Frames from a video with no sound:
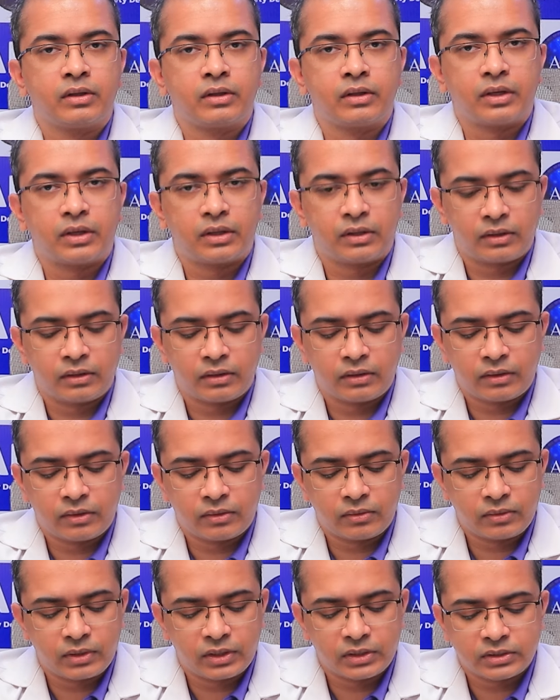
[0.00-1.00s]
that
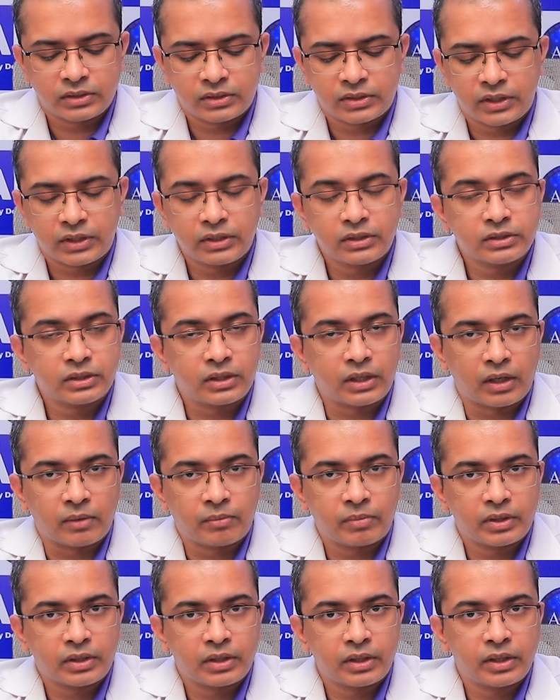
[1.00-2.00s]
there's a change in
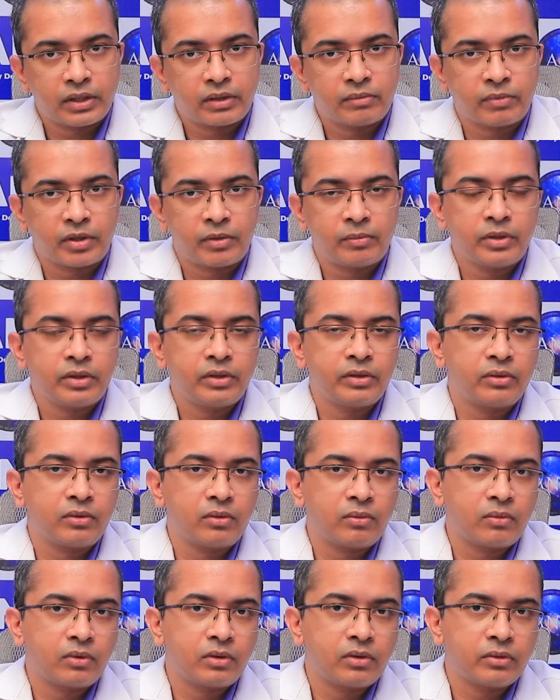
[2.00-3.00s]
appetite, maybe you
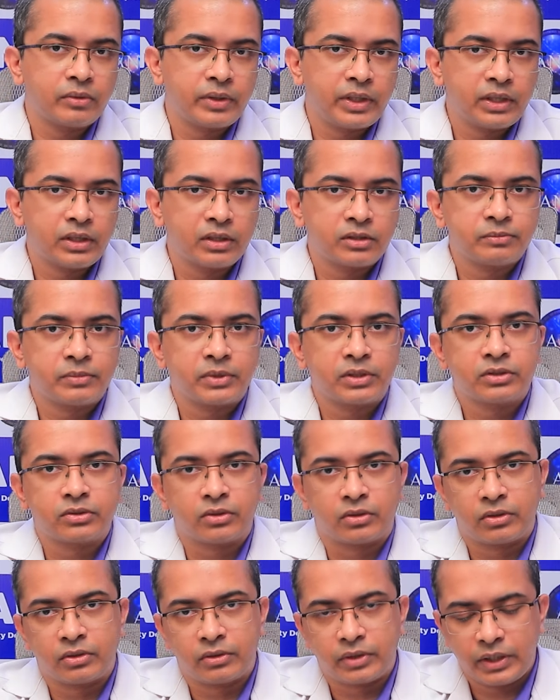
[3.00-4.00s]
don't want to eat as
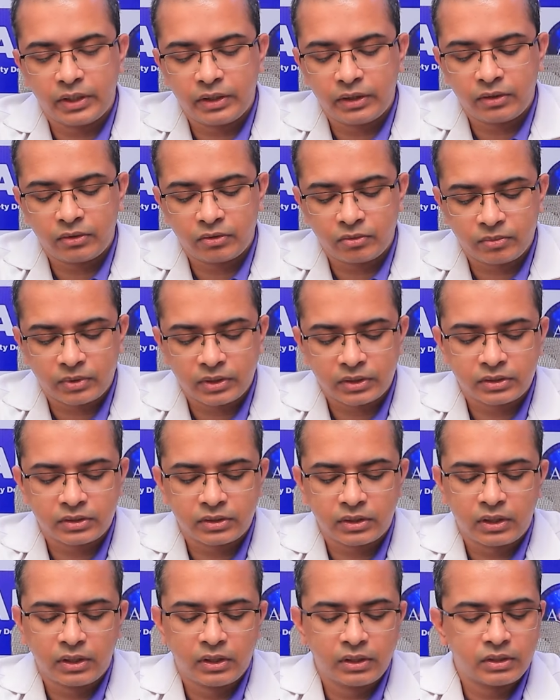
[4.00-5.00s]
much or you're eating too
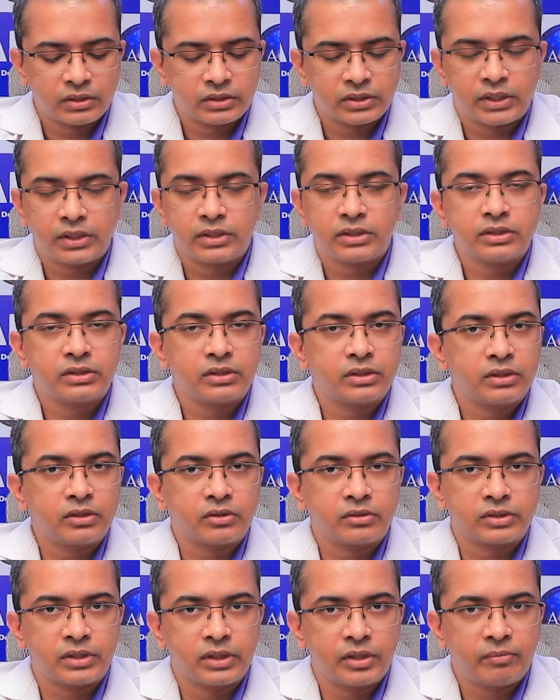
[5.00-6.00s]
much, changes in
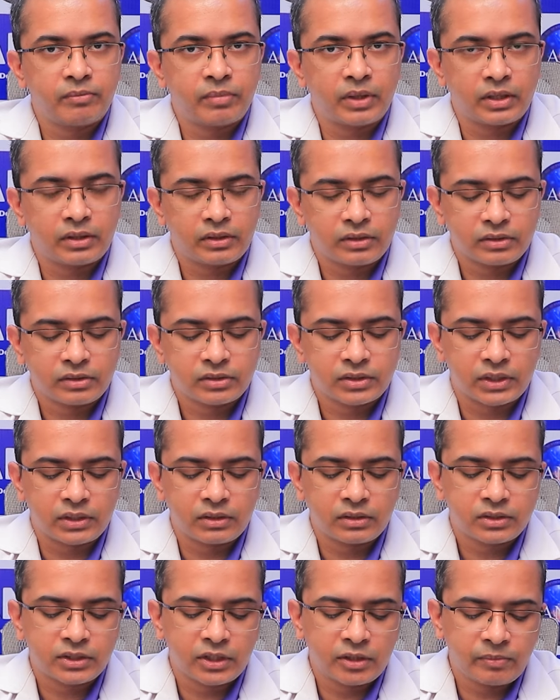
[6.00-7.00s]
your sleep patterns,
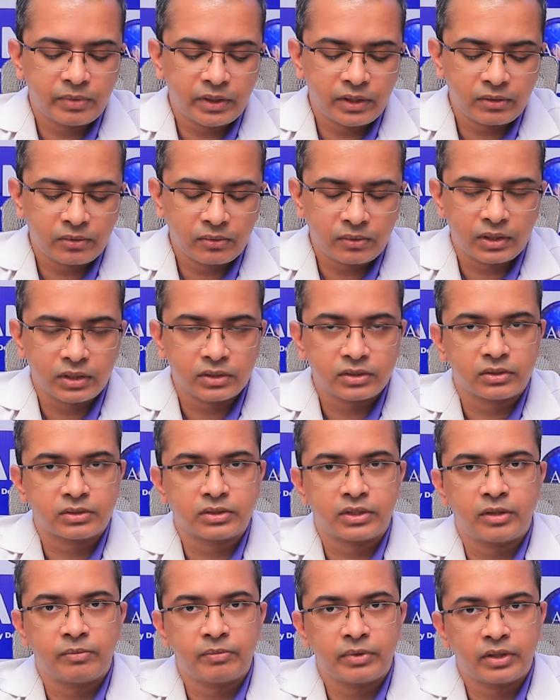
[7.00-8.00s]
either sleeping too less or
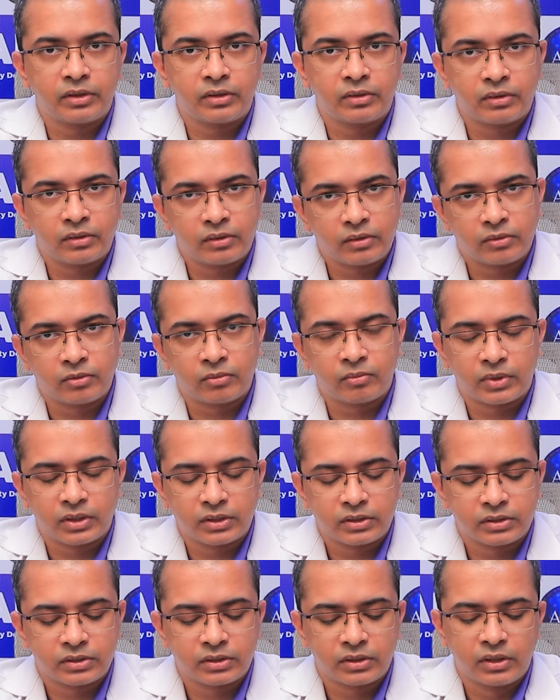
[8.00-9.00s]
sleeping too
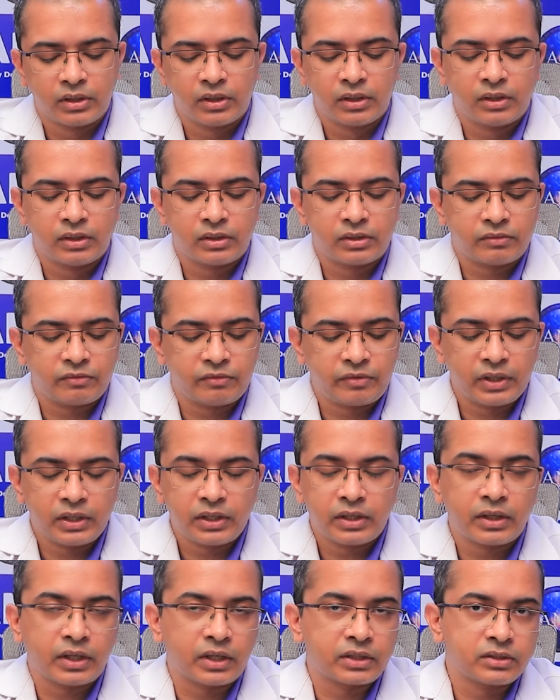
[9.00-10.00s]
much,
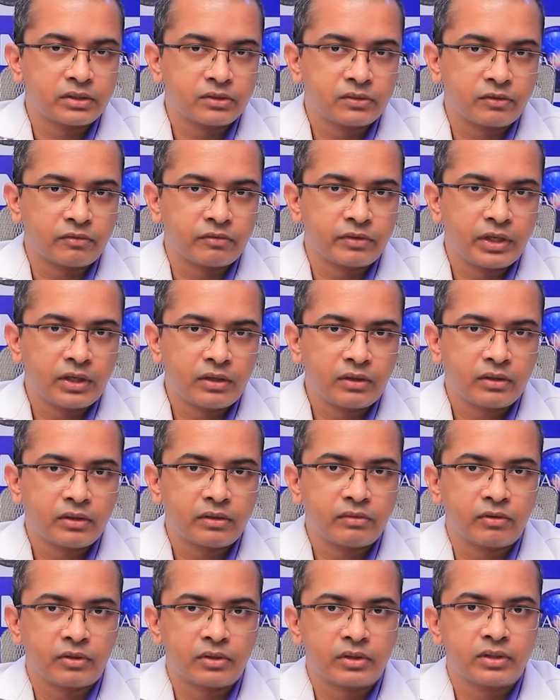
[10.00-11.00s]
feeling excess of
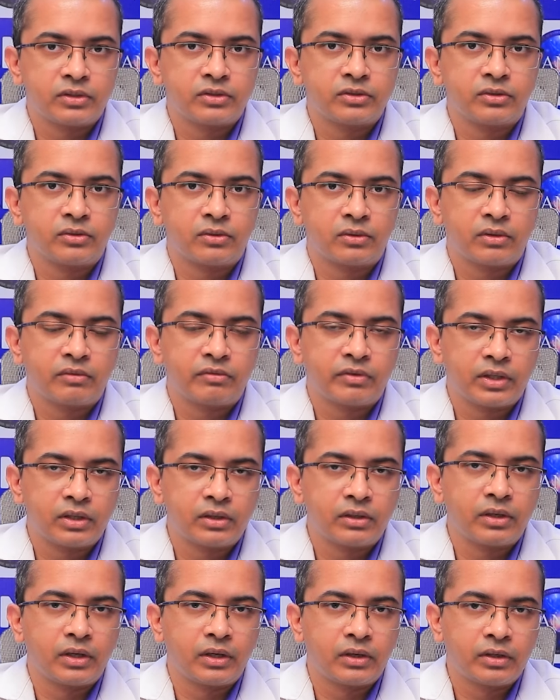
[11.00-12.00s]
guilt for things you don't
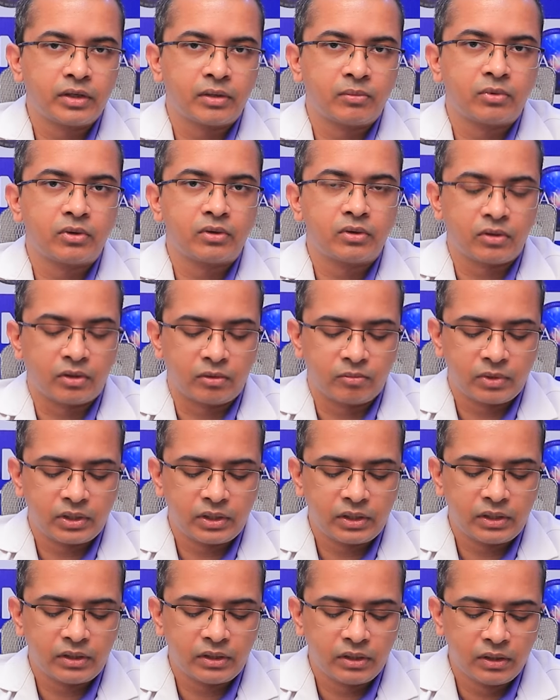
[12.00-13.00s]
feel guilty about
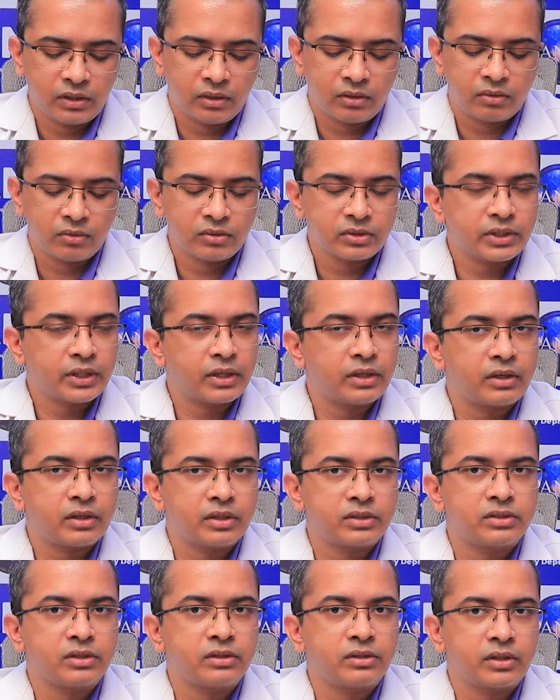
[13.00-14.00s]
normally, losing
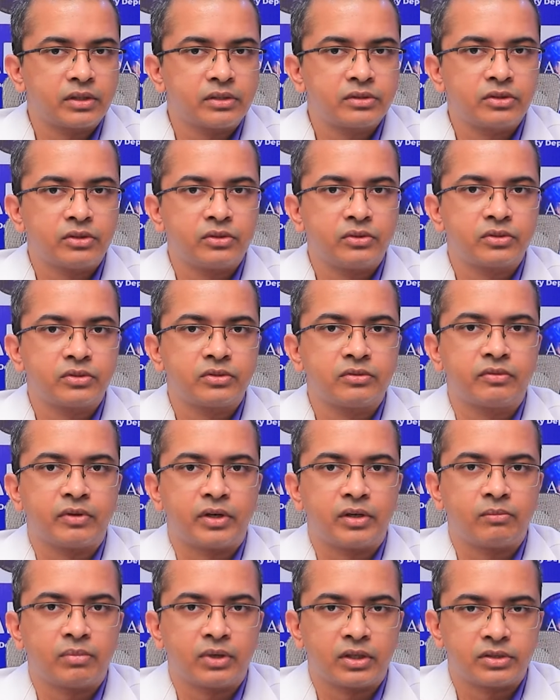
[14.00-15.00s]
interest in things you used to
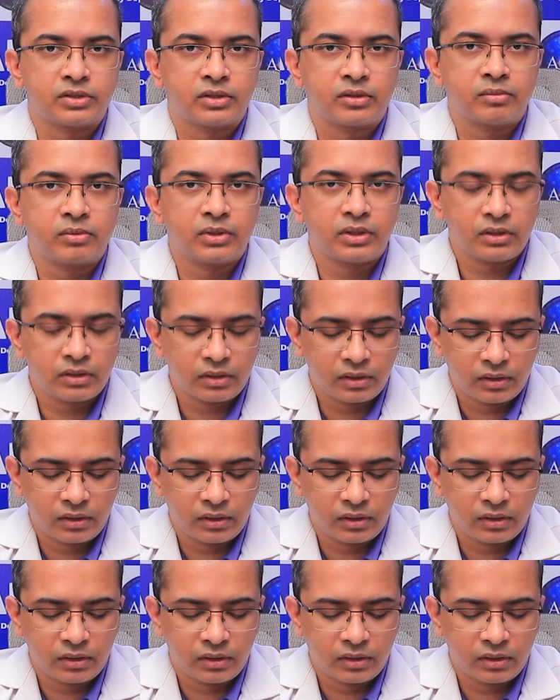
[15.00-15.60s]
find pleasurable.